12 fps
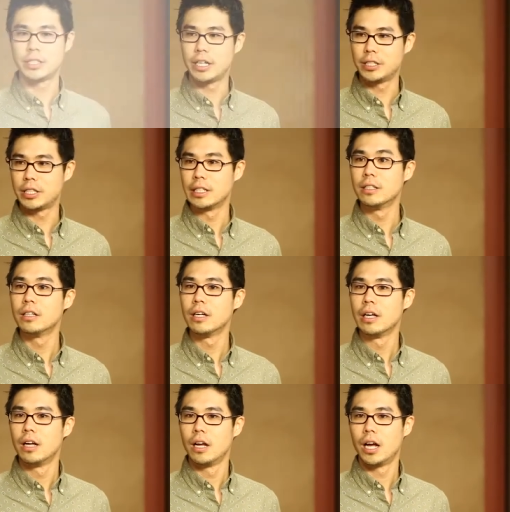
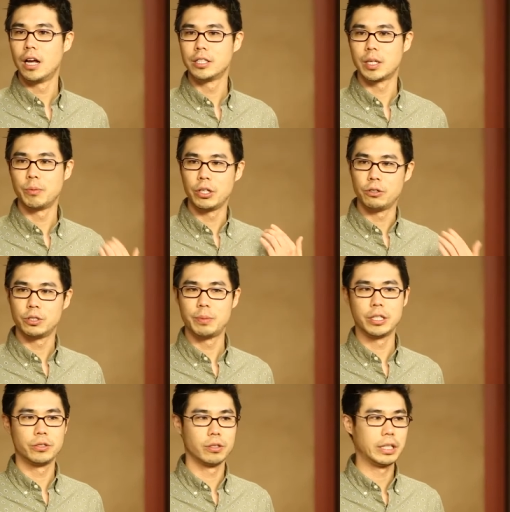citizen, somebody who's
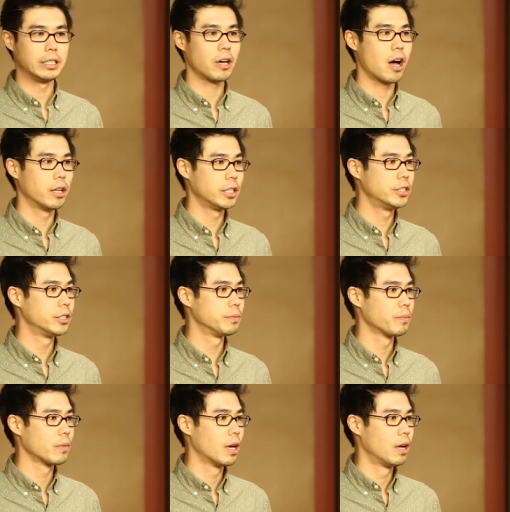been to elite college,
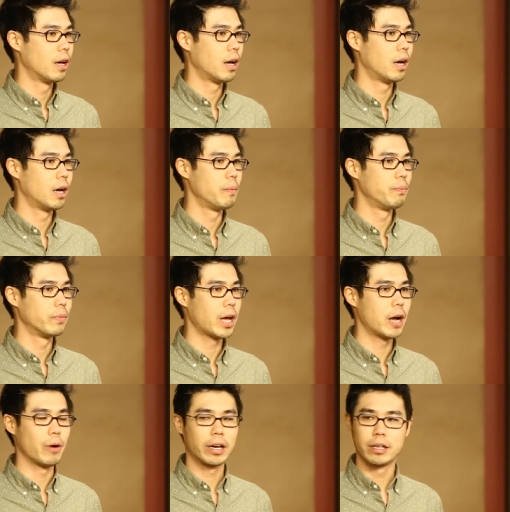
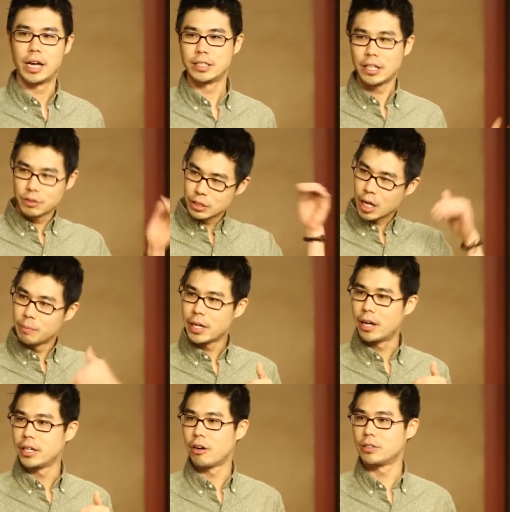I recognize I was coming
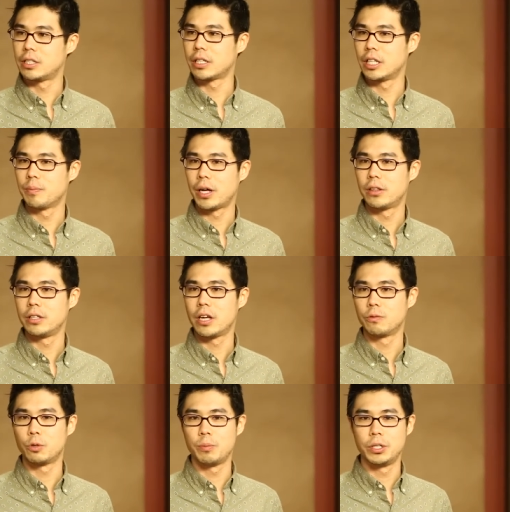down here, I was thinking about the
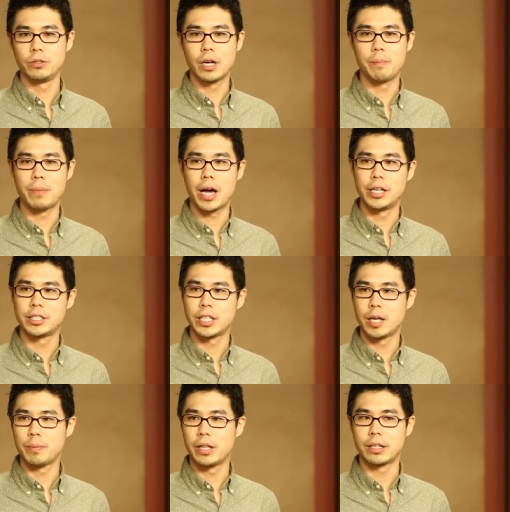young woman who got body
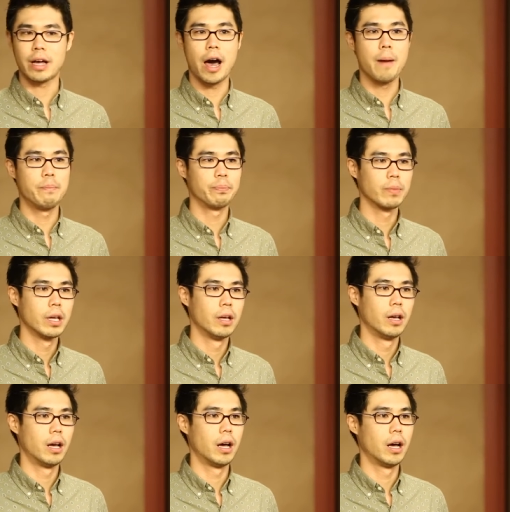slammed by the cop
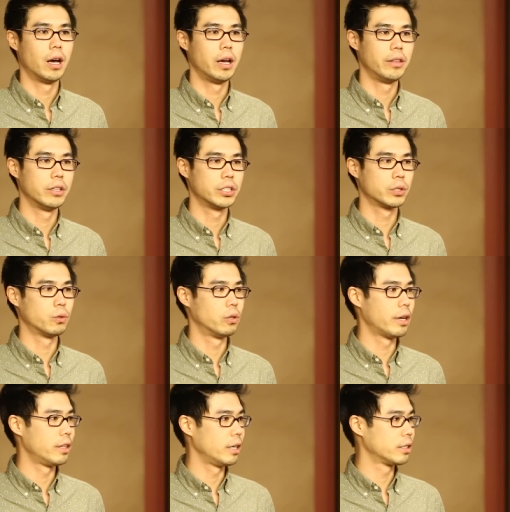in the
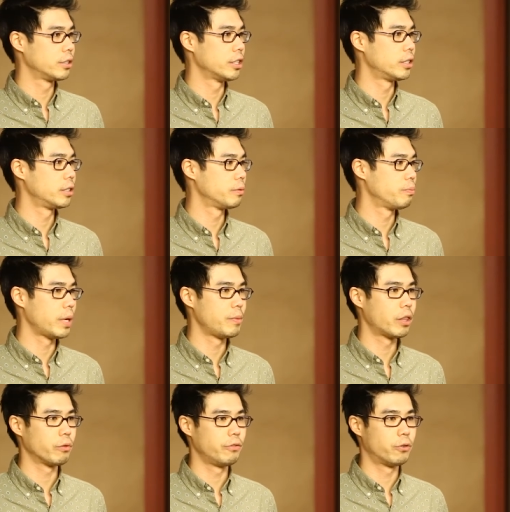school, I think just
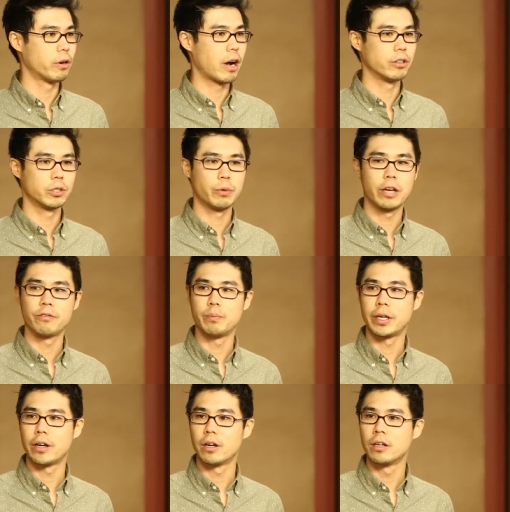maybe 3-4 hours away
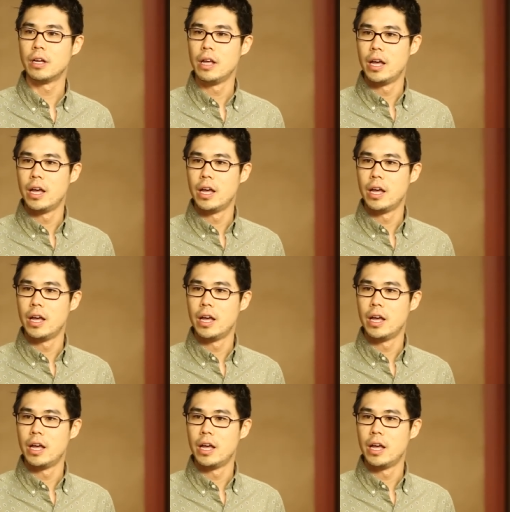from here,